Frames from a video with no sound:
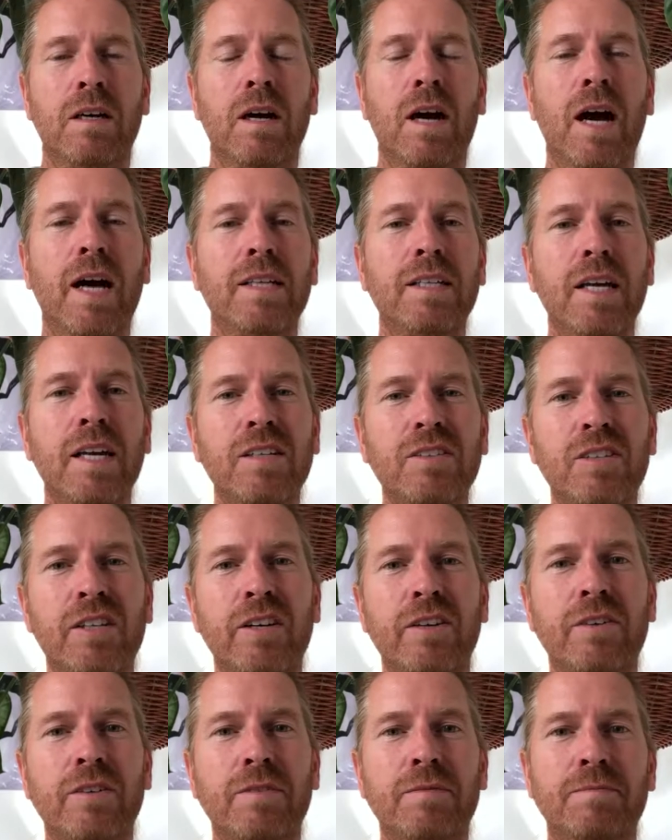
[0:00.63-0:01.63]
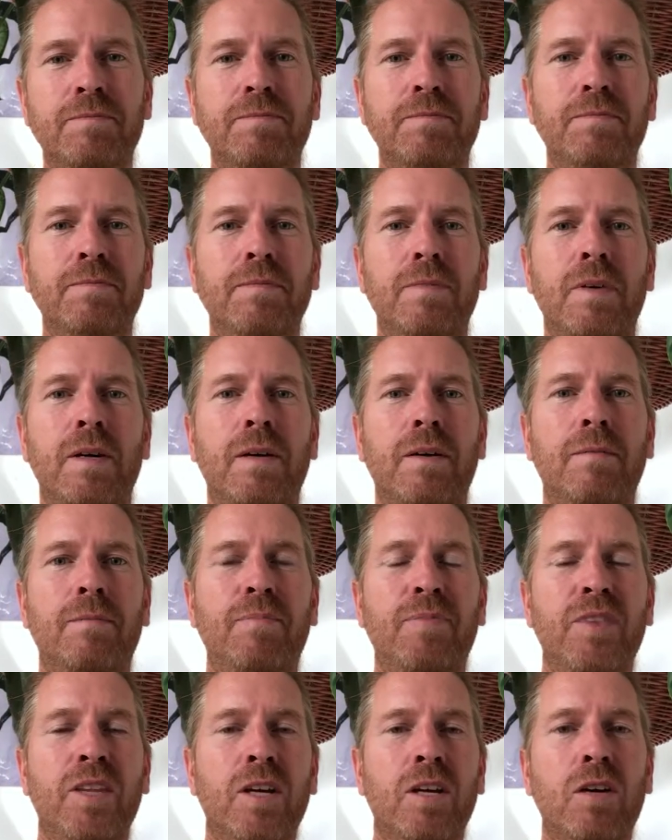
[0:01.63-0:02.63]
Hi, Dennis here.
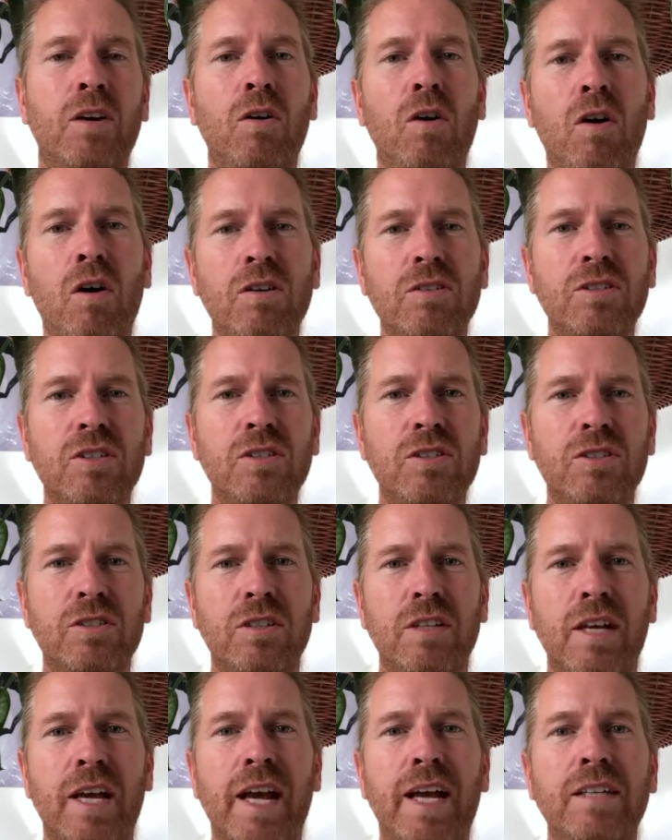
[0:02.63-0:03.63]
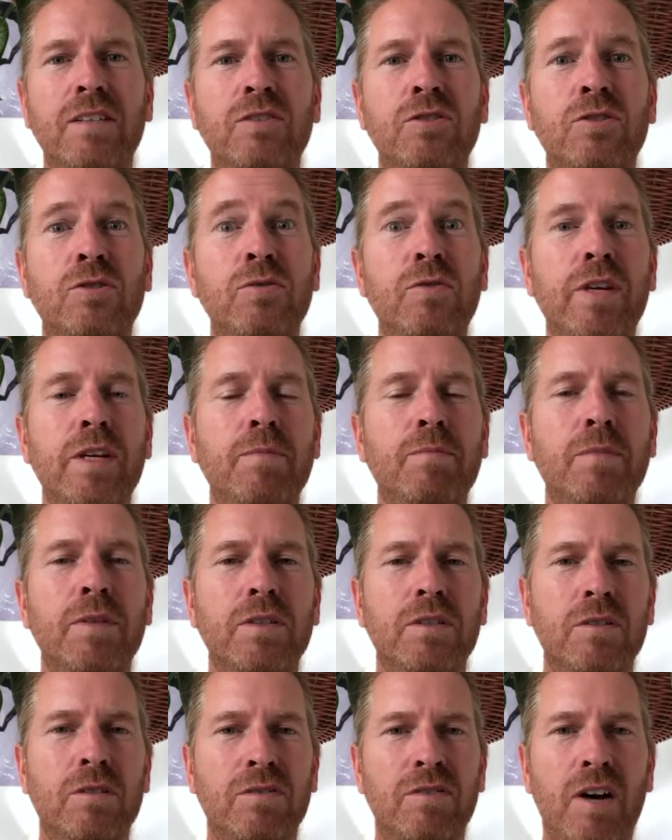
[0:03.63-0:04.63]
The causes and
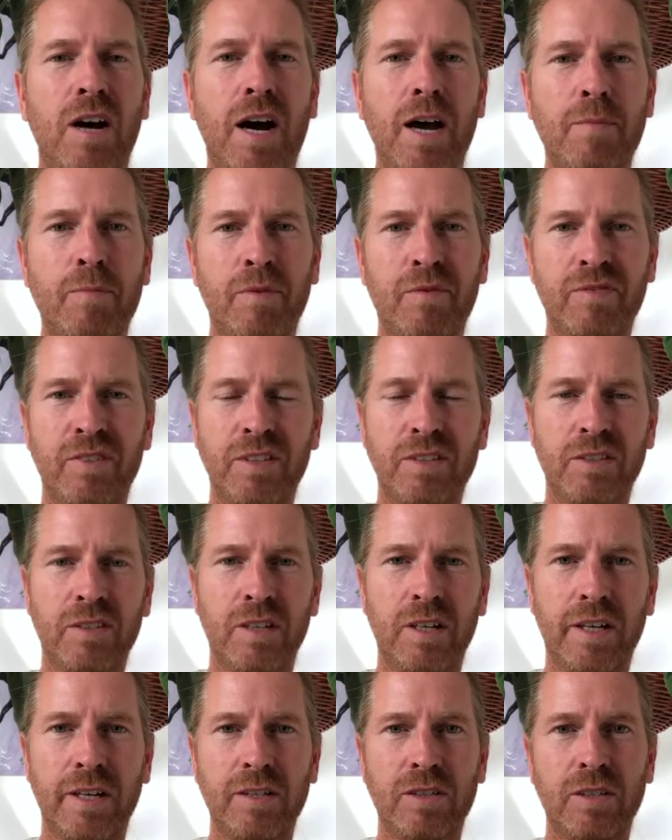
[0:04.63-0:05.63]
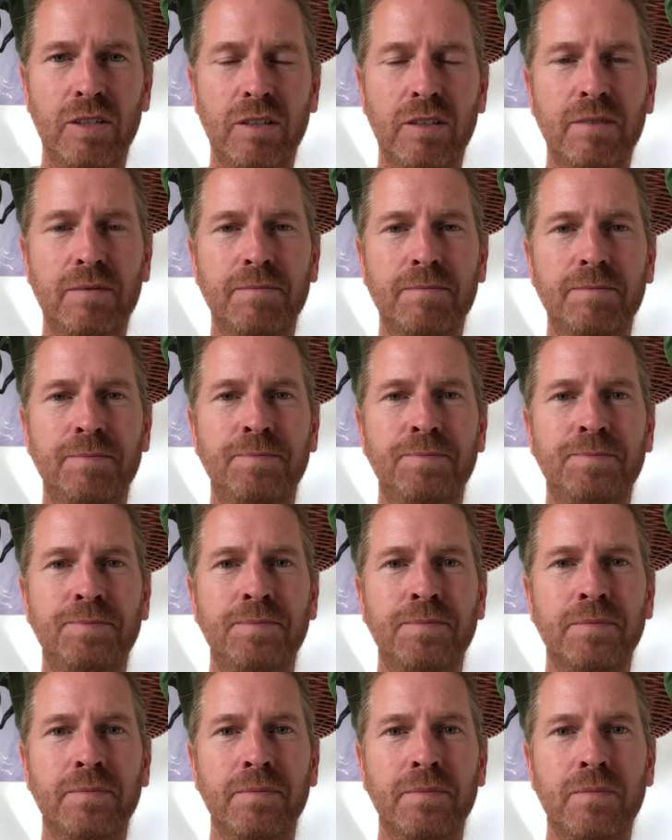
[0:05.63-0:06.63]
treatment of hyperventilation.
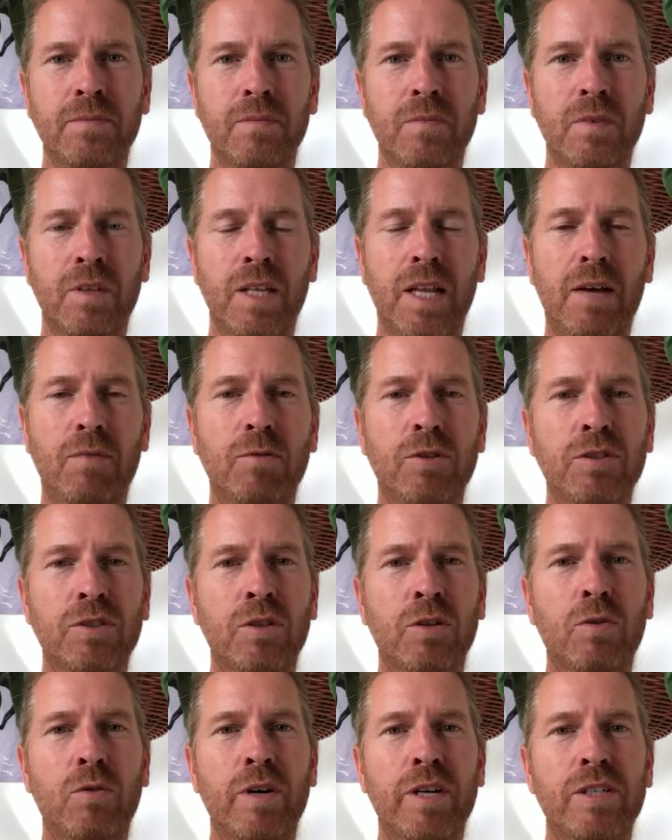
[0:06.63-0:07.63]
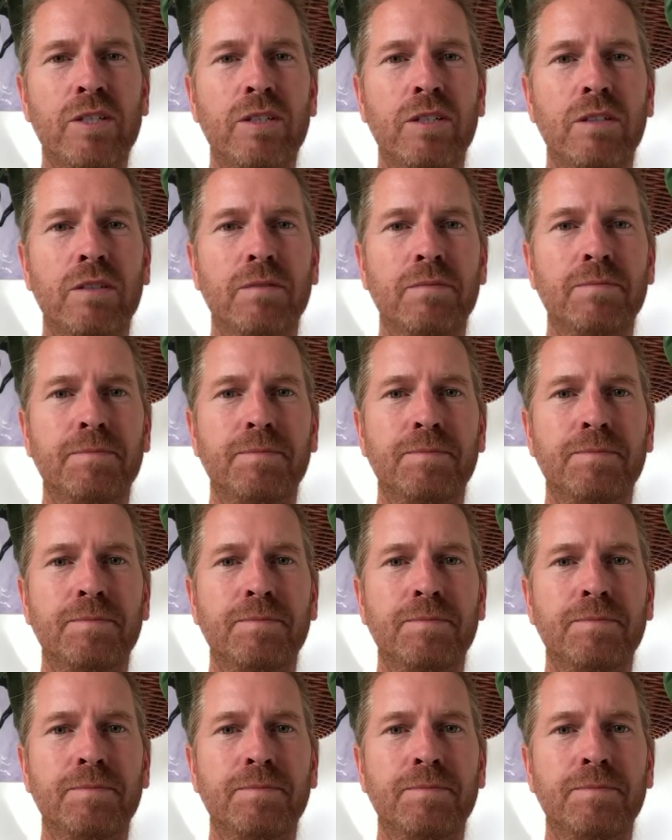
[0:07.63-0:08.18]
That was the question.